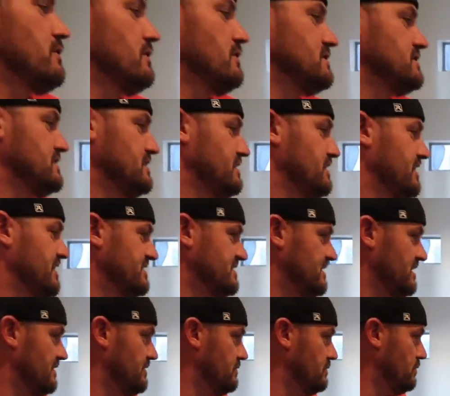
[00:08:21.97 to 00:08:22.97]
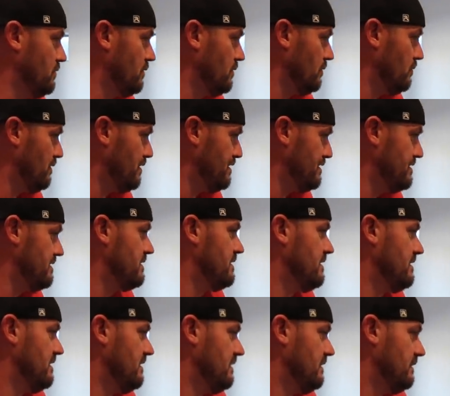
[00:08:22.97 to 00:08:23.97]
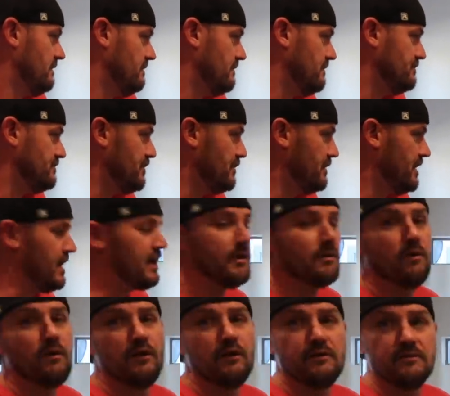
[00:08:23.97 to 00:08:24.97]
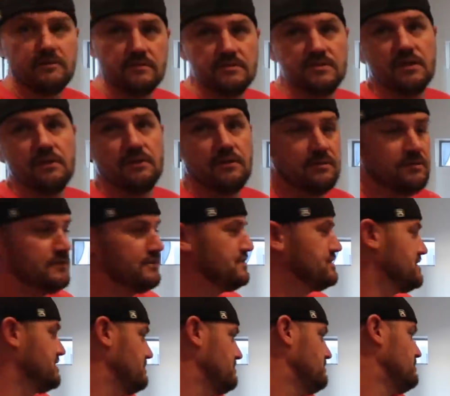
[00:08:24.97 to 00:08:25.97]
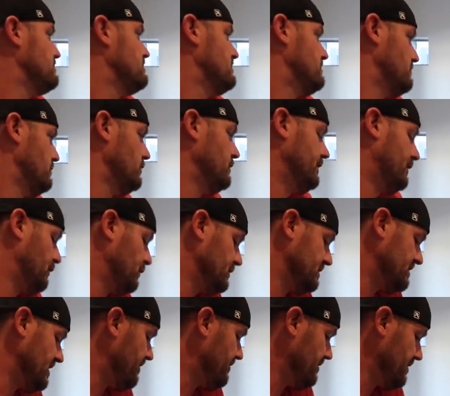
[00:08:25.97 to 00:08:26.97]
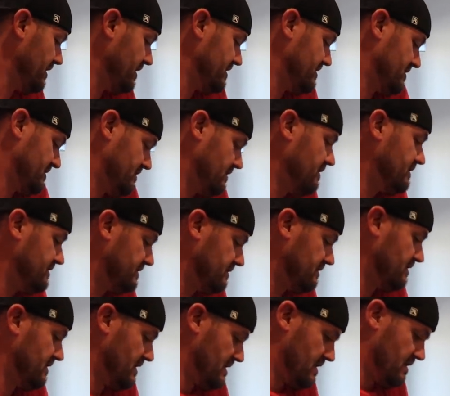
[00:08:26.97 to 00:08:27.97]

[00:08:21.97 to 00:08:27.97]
orders. And like I said, you order one, they're donating one. So they're doing some really cool stuff with this. It's